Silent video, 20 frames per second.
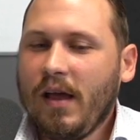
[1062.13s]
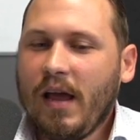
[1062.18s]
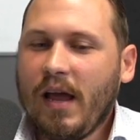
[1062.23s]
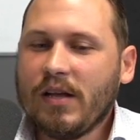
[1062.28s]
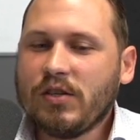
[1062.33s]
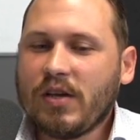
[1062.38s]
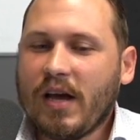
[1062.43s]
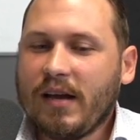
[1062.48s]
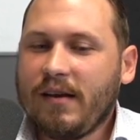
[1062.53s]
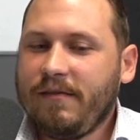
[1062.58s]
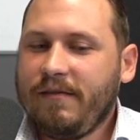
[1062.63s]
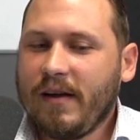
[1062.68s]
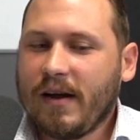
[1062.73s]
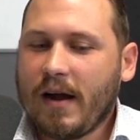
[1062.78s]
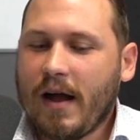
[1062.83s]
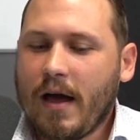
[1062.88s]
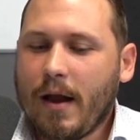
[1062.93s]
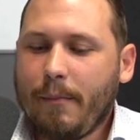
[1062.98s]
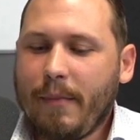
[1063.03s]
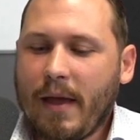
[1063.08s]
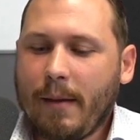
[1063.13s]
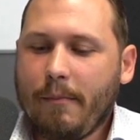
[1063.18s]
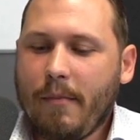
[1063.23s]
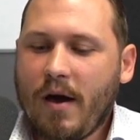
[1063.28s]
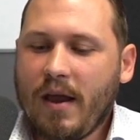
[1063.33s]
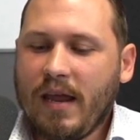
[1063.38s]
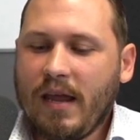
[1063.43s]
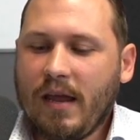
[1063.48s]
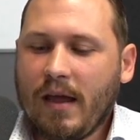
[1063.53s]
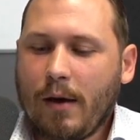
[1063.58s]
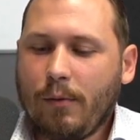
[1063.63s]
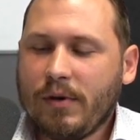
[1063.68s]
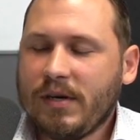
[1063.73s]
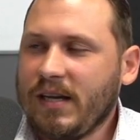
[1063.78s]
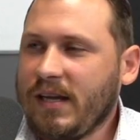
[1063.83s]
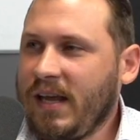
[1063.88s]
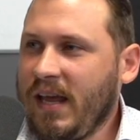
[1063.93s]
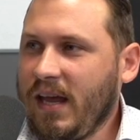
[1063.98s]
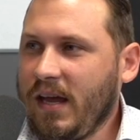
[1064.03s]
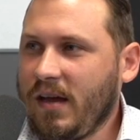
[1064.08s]
And so I had to figure out how to make money. I went to
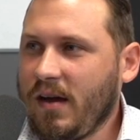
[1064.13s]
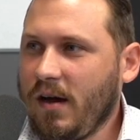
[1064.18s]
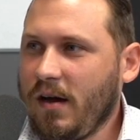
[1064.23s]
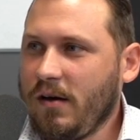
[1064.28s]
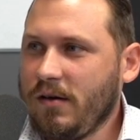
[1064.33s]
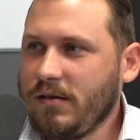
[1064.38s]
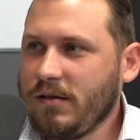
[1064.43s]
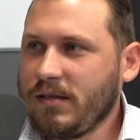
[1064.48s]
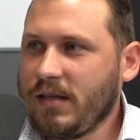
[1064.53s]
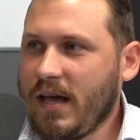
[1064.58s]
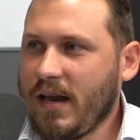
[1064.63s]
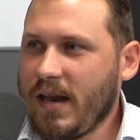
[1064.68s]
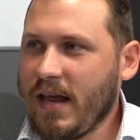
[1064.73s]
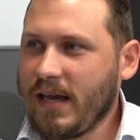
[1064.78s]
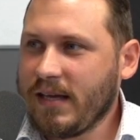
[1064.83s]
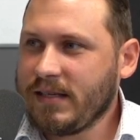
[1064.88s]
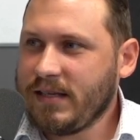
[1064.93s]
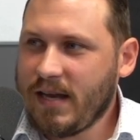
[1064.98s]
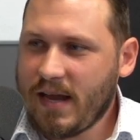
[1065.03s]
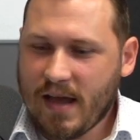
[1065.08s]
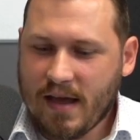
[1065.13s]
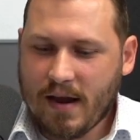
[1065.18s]
Kinko's that next day,